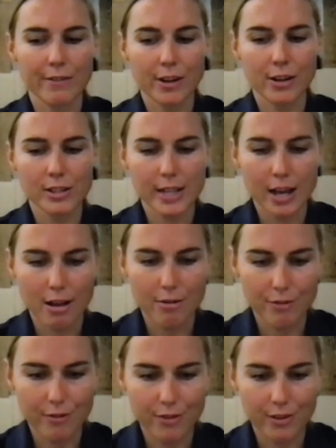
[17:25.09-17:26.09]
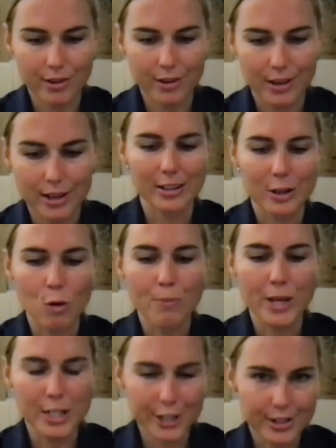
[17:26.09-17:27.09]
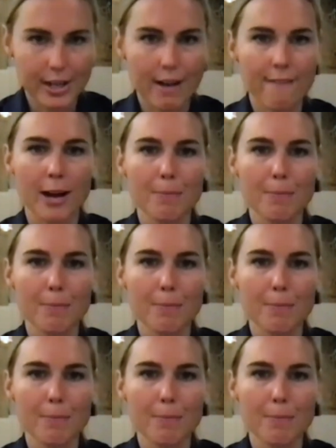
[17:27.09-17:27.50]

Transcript: give yourself don't beat yourself